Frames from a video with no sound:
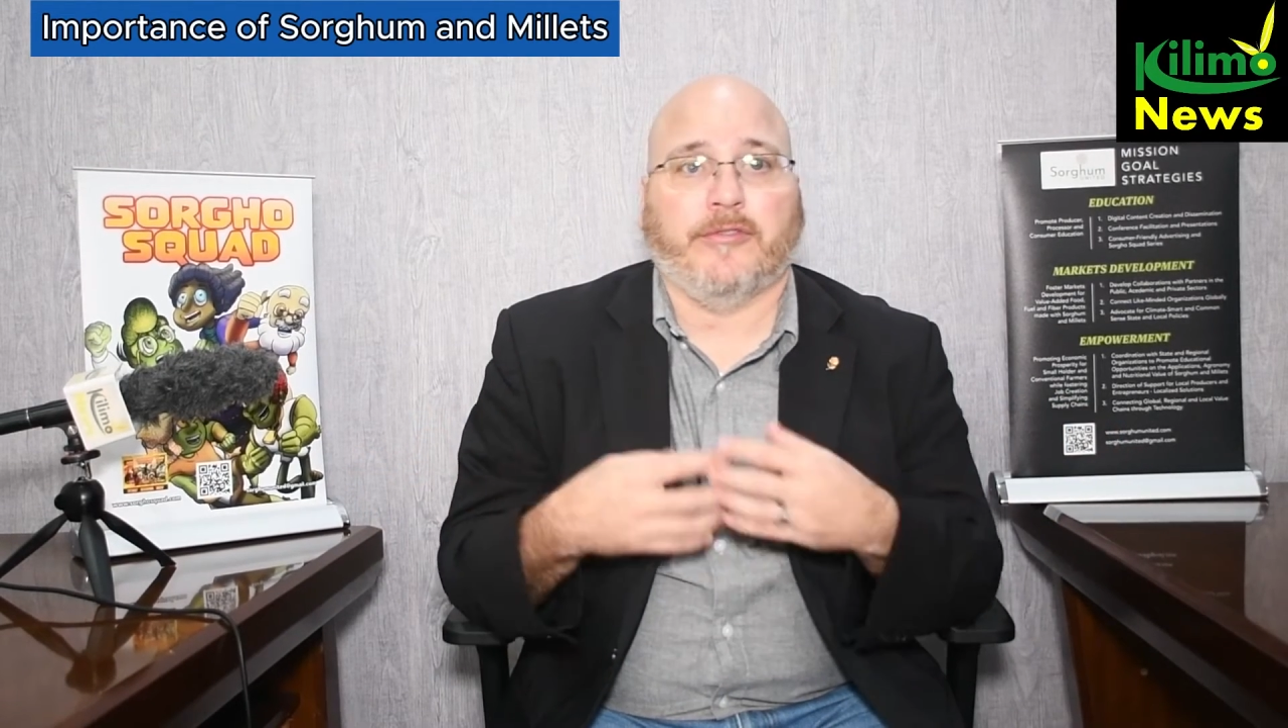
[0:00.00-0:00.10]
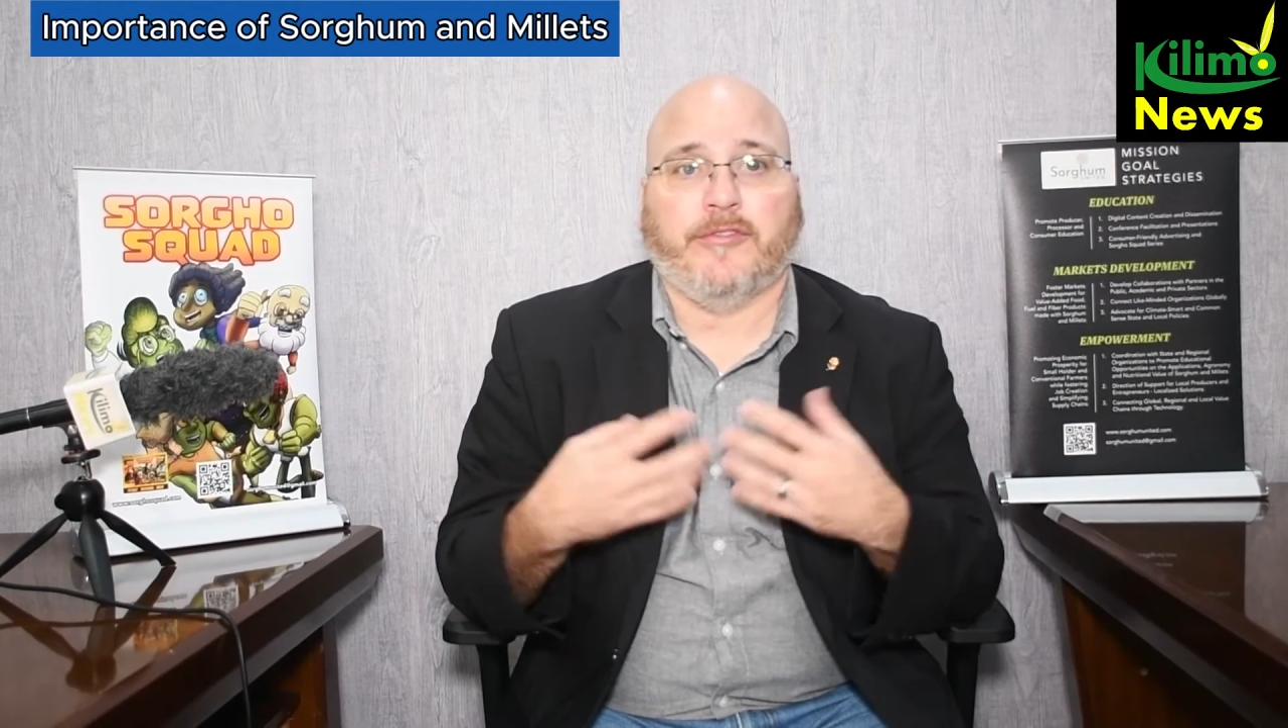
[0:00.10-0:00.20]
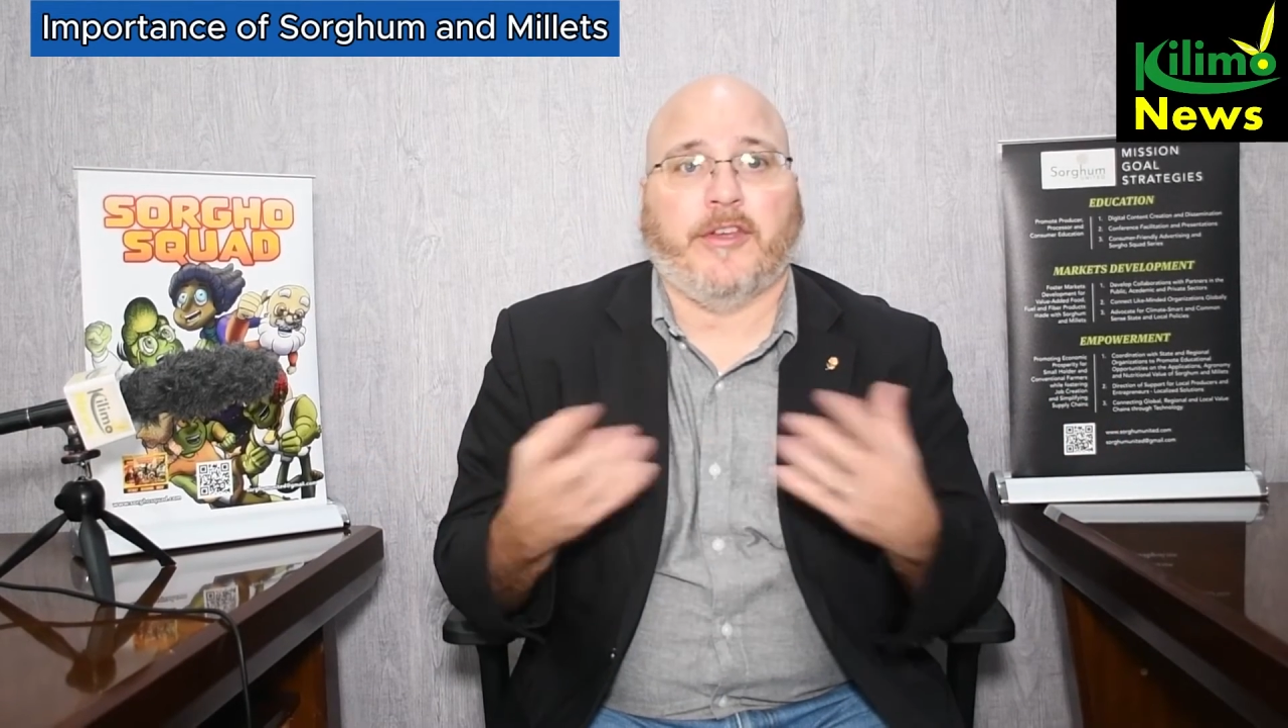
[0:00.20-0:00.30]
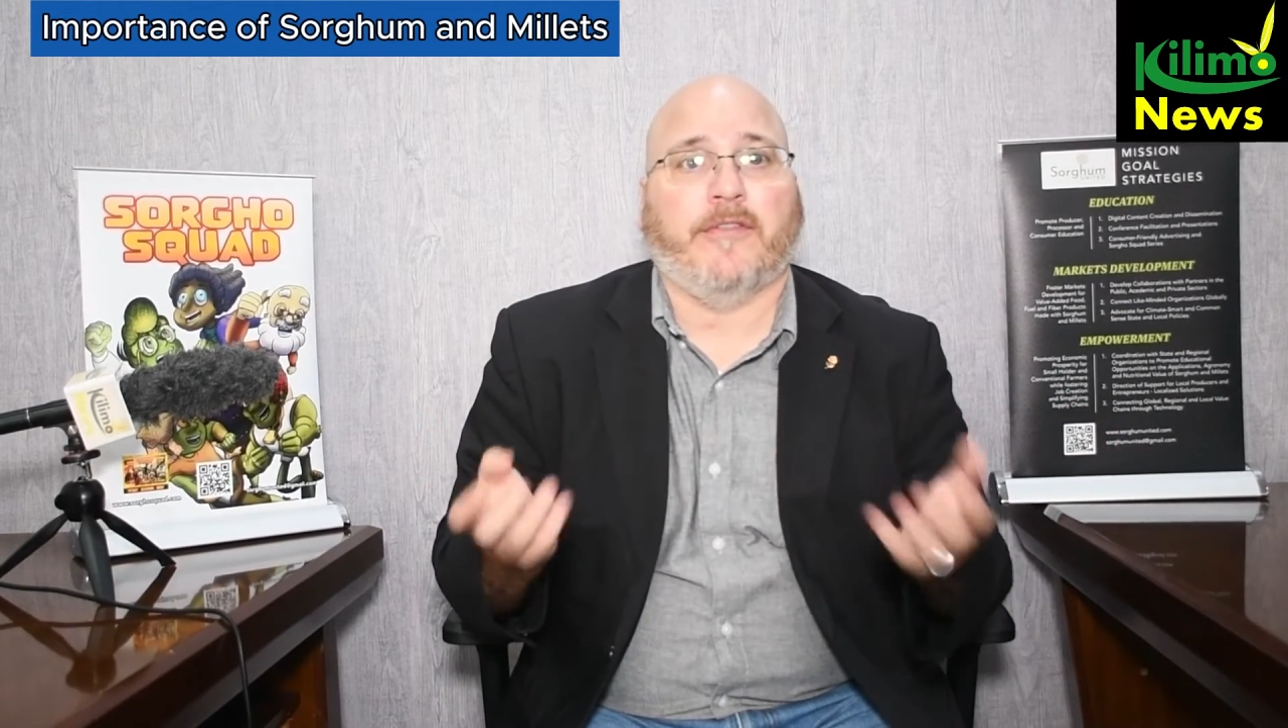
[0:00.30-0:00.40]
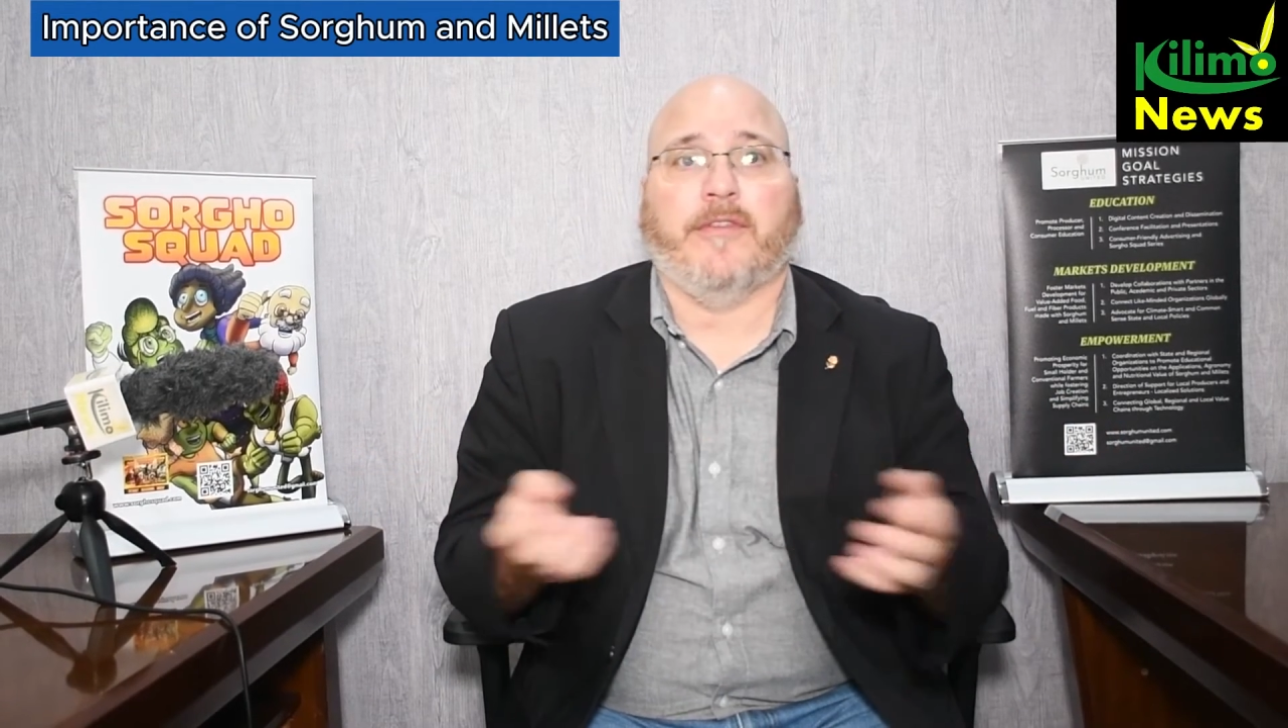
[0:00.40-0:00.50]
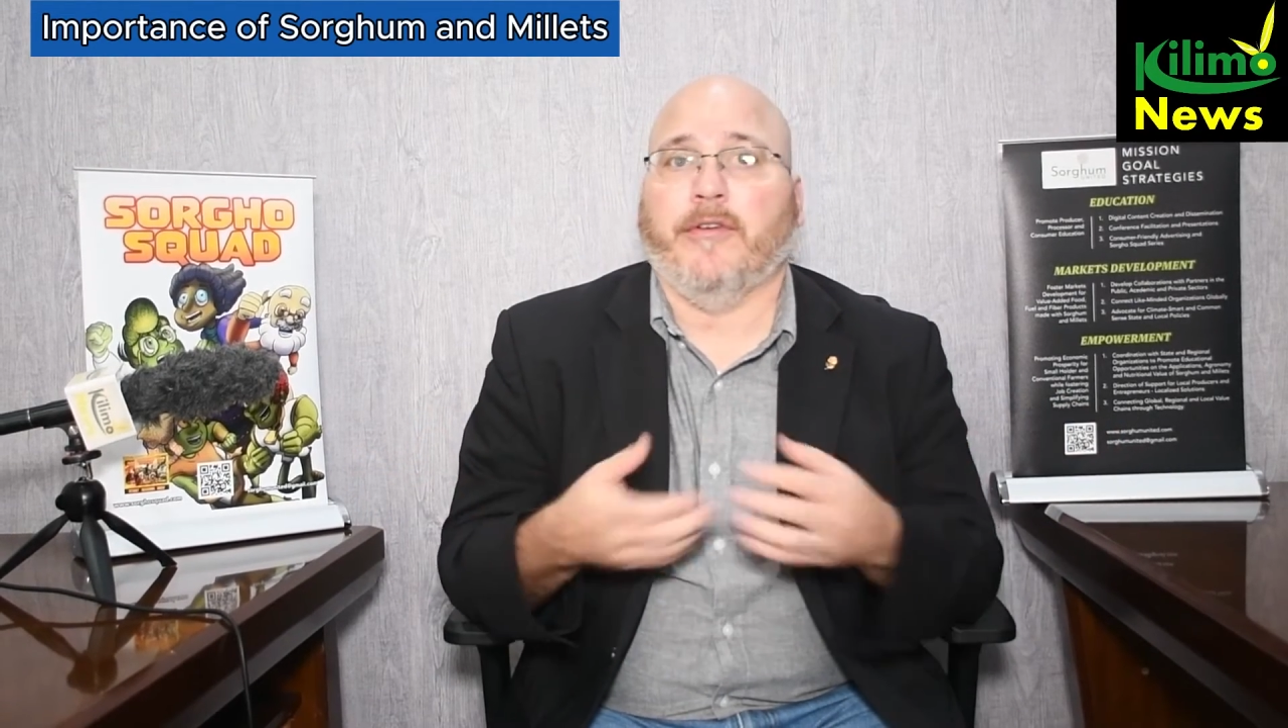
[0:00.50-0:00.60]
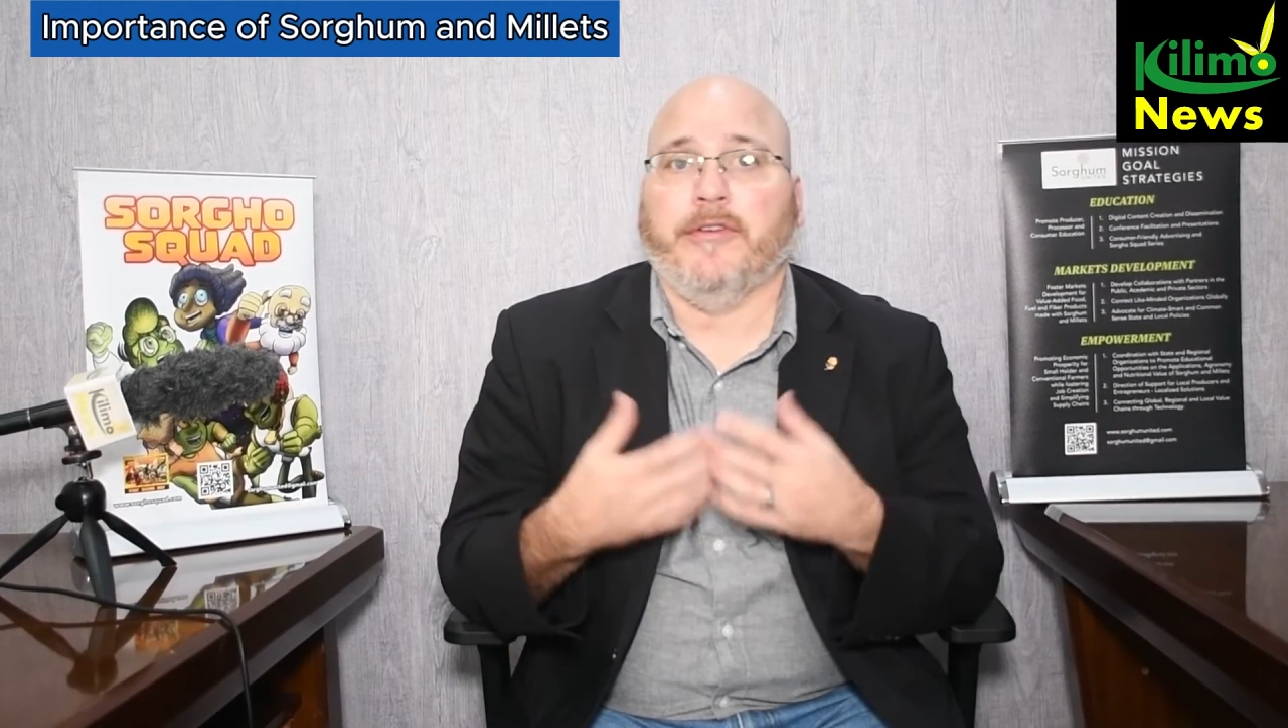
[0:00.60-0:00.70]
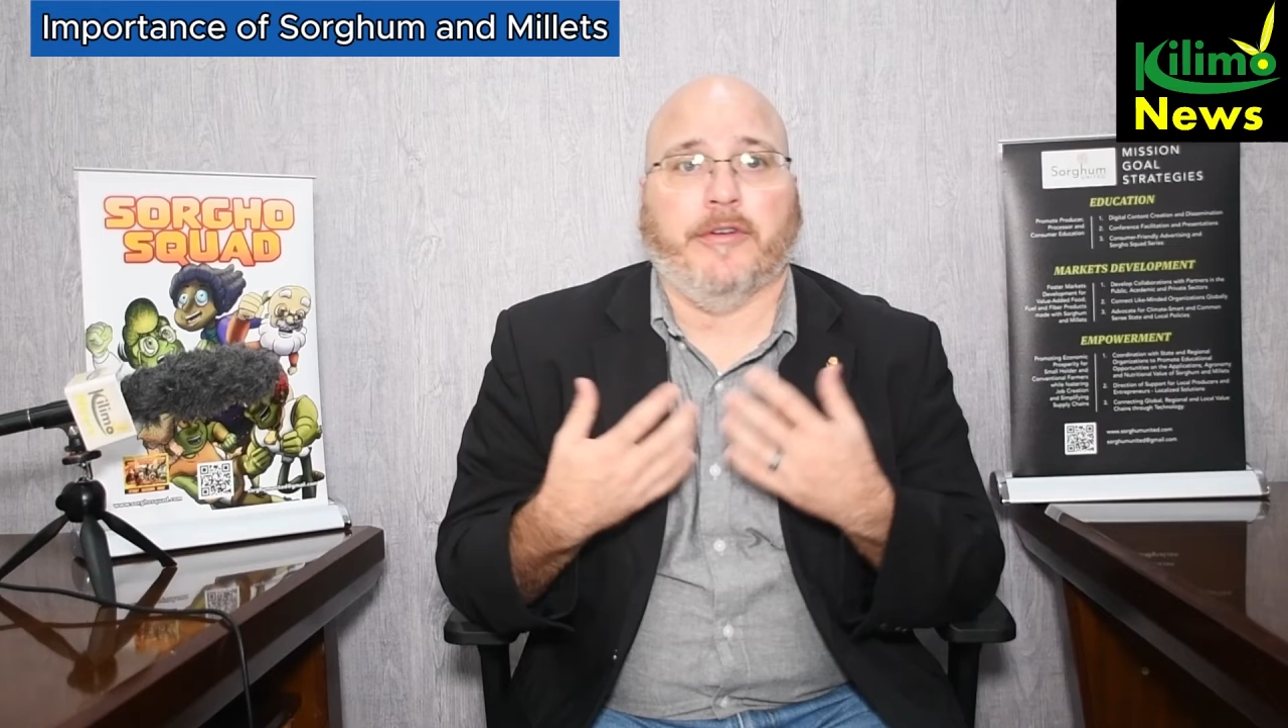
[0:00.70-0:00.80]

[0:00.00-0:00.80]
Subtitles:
your cell phone,